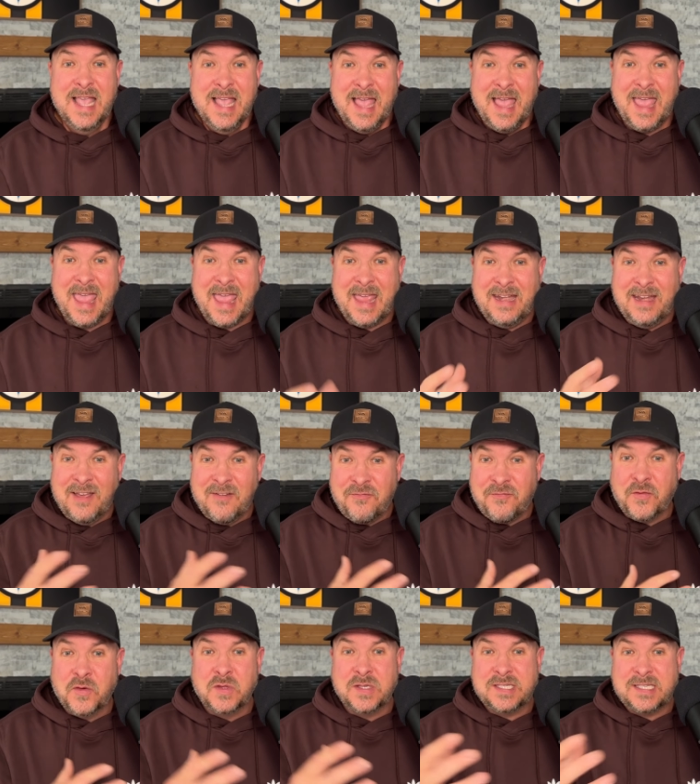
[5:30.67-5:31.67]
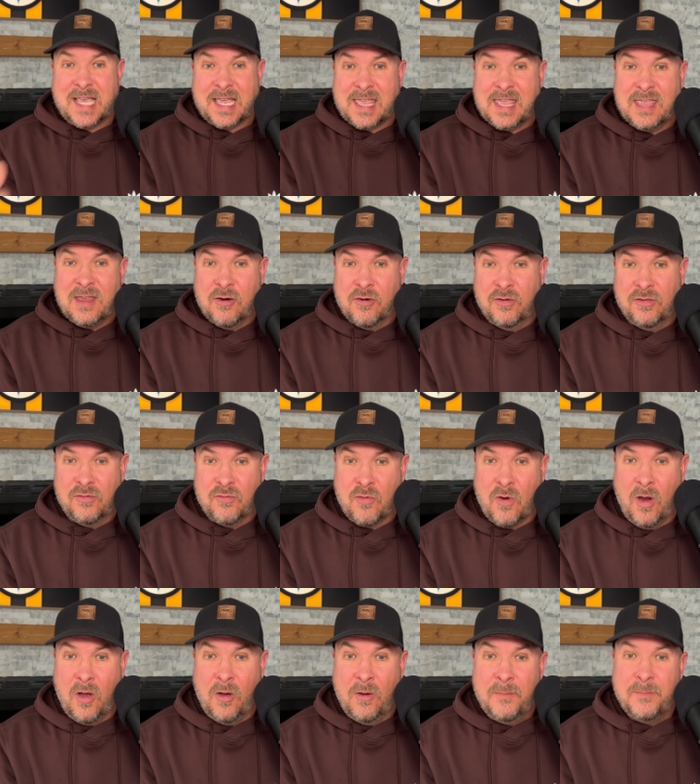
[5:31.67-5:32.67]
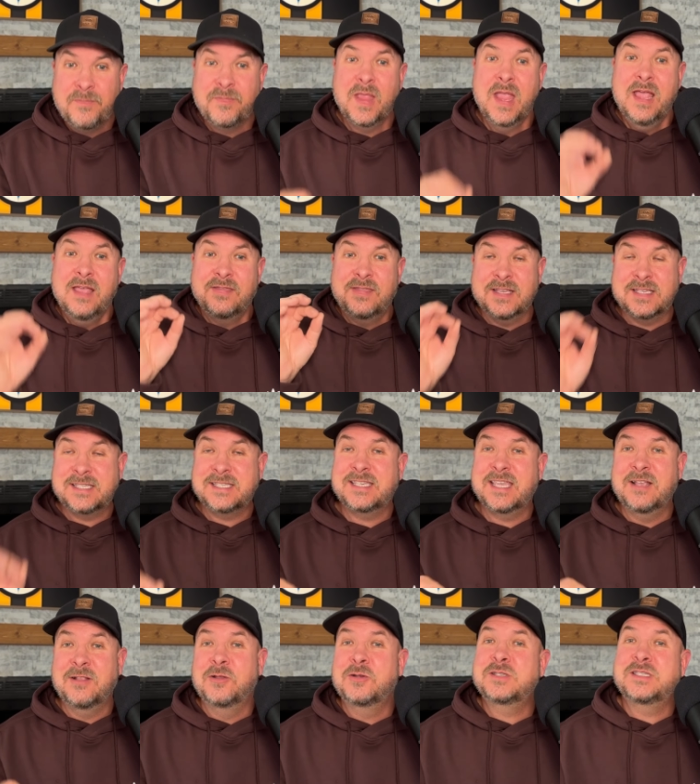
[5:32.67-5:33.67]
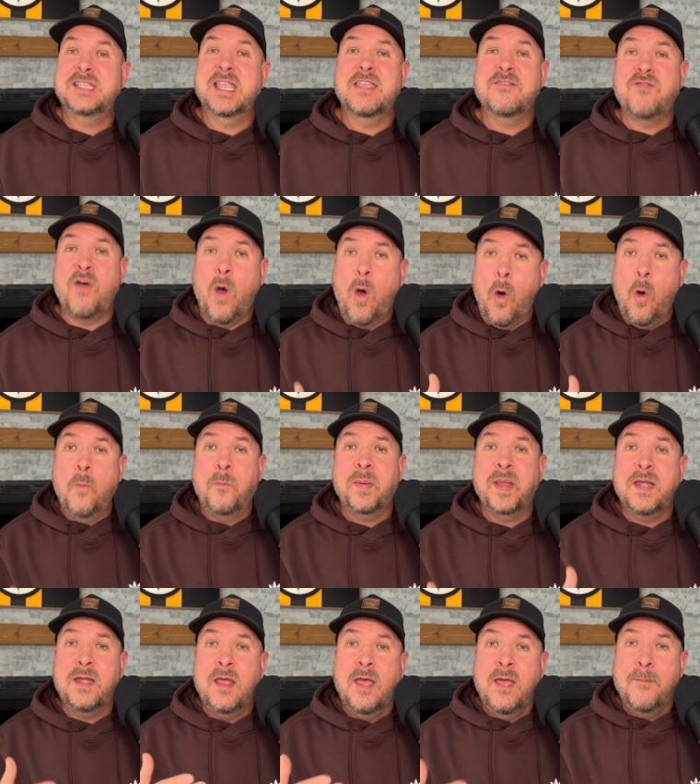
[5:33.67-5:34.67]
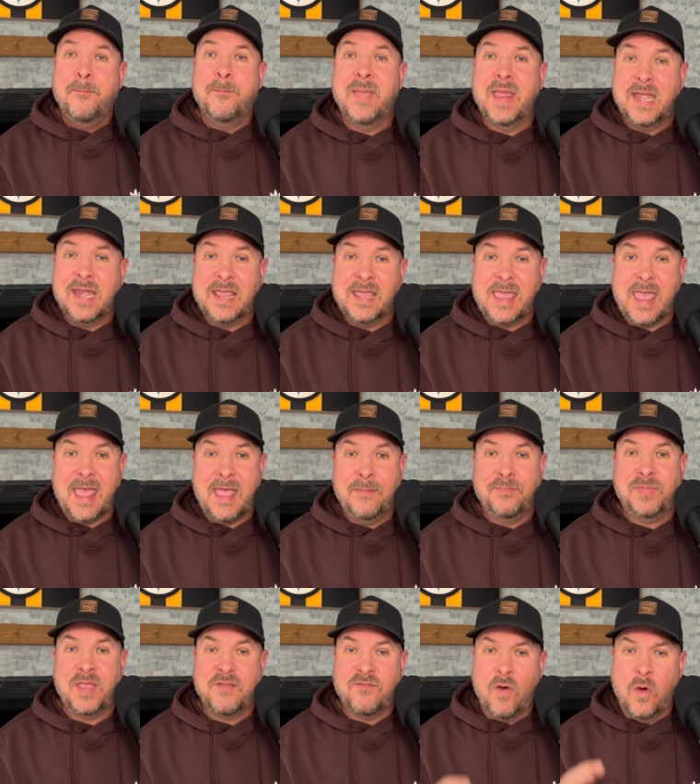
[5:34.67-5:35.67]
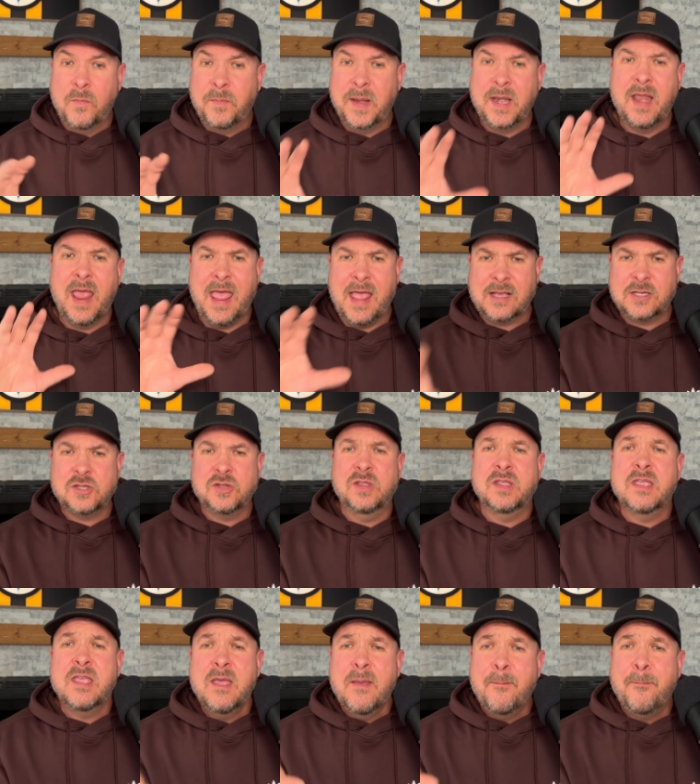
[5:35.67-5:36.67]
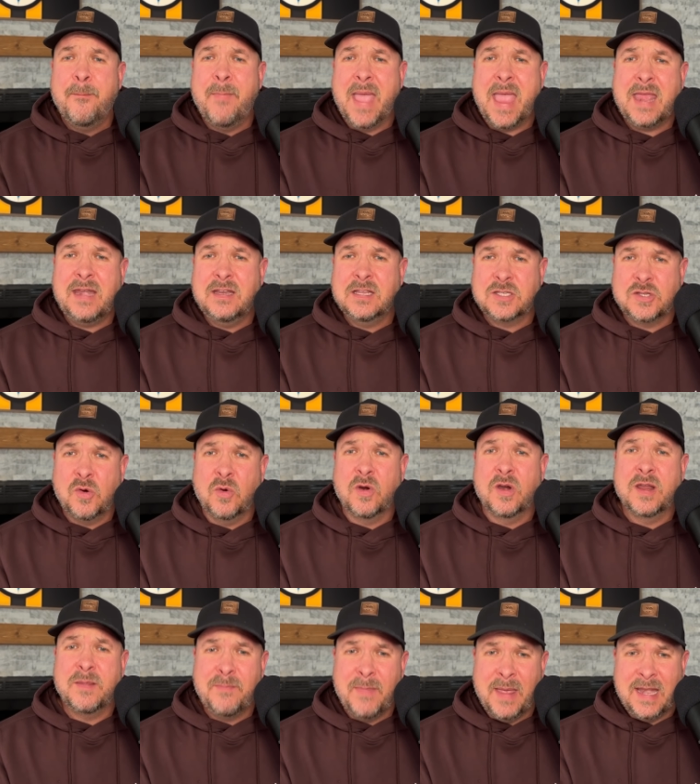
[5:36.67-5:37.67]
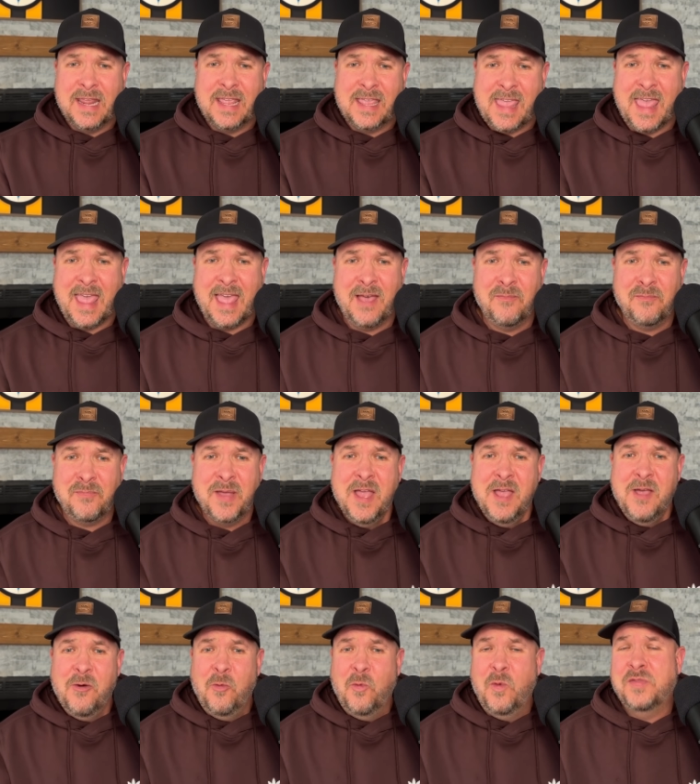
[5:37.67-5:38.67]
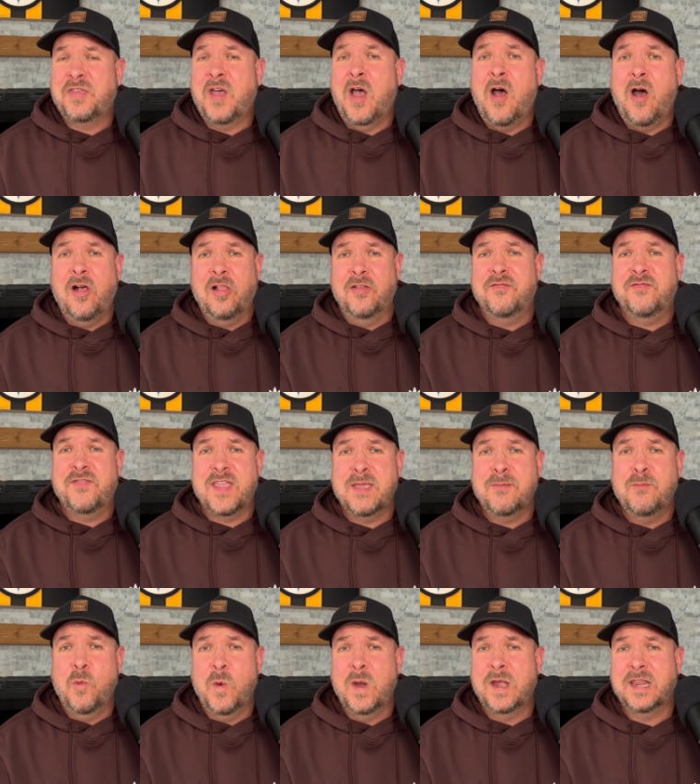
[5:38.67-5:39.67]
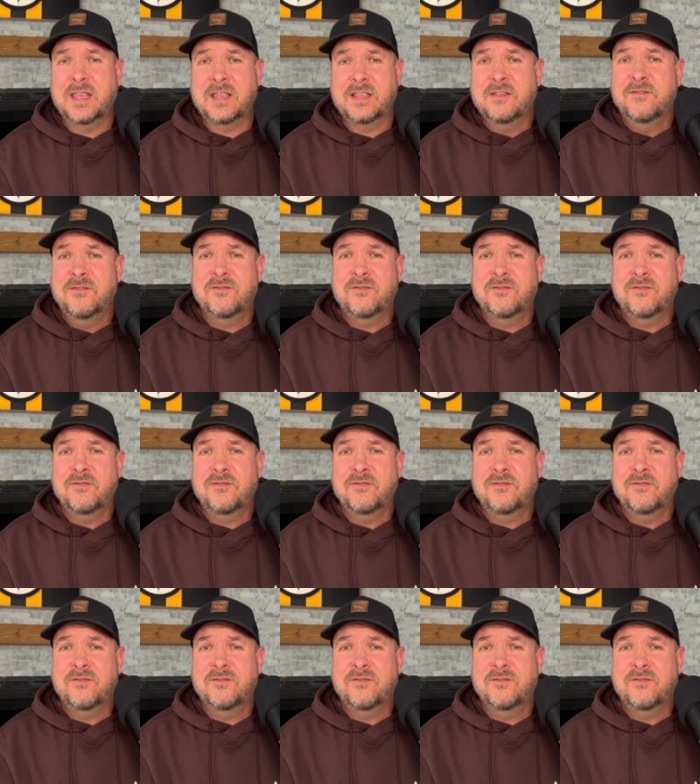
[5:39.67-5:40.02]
And for the second year in a row, the Steelers, they've opened minicamp. They've opened actually mandatory minicamp with a Hall of Fame winning